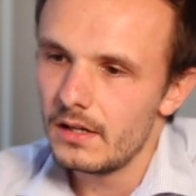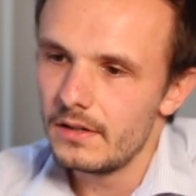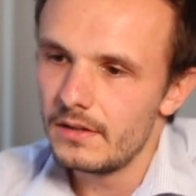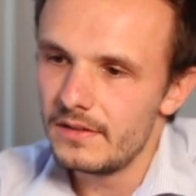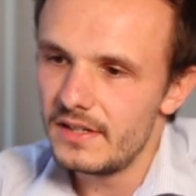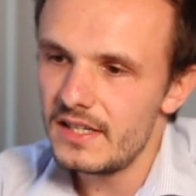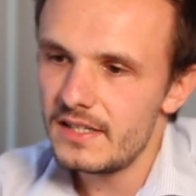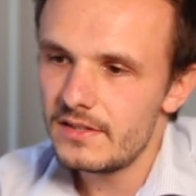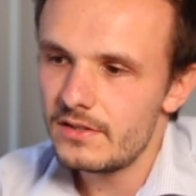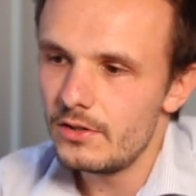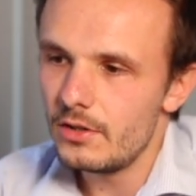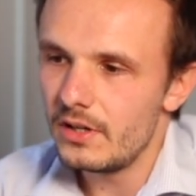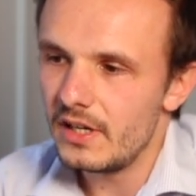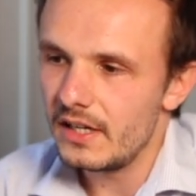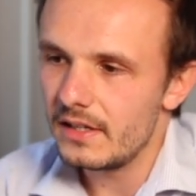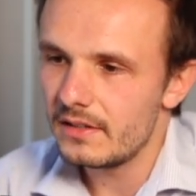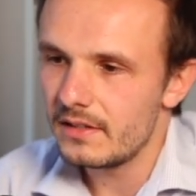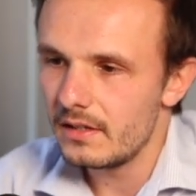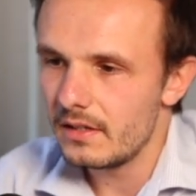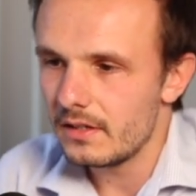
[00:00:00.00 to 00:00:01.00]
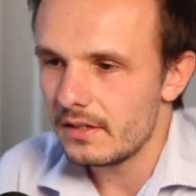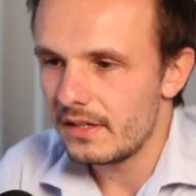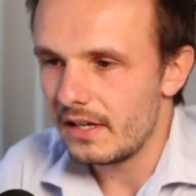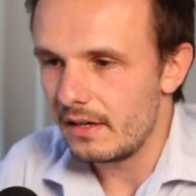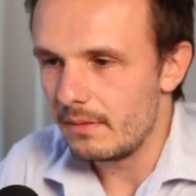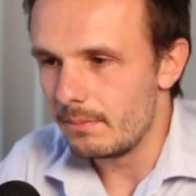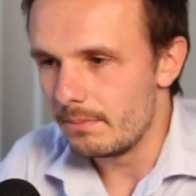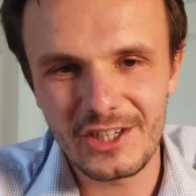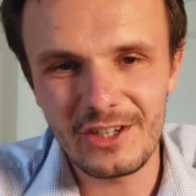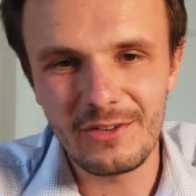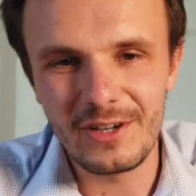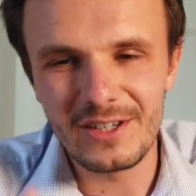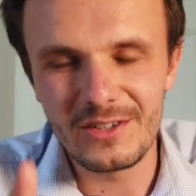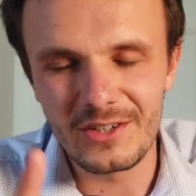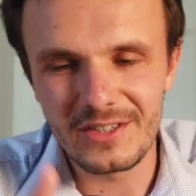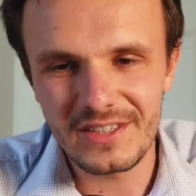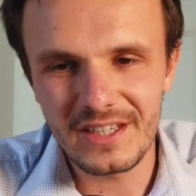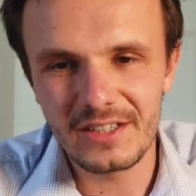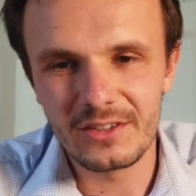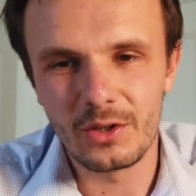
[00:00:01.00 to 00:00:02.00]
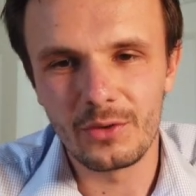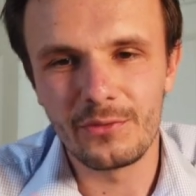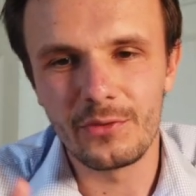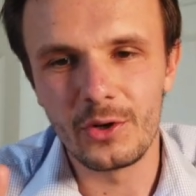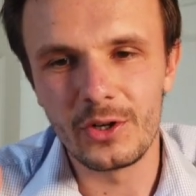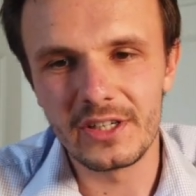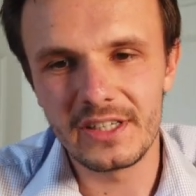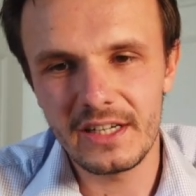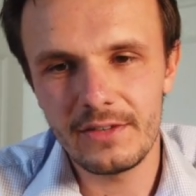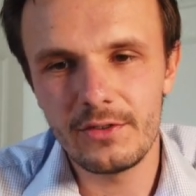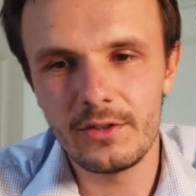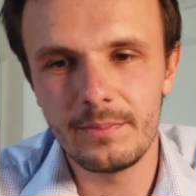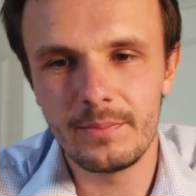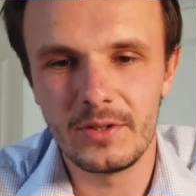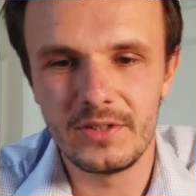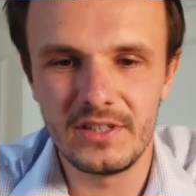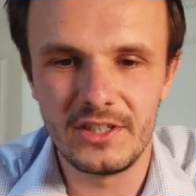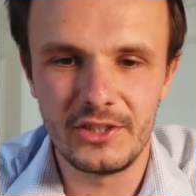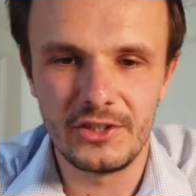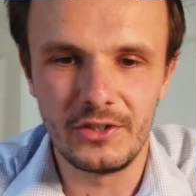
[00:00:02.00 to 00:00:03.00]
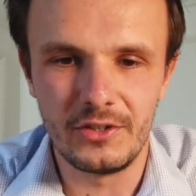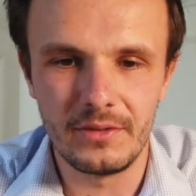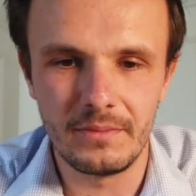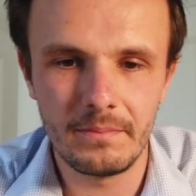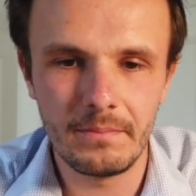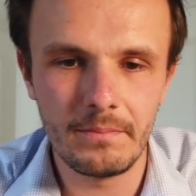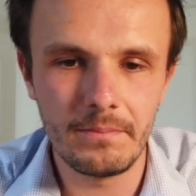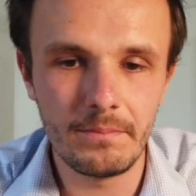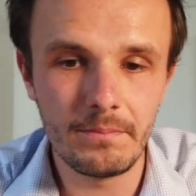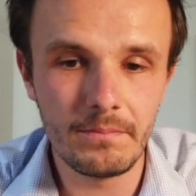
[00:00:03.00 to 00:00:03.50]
This unit can generate the signal for a given position.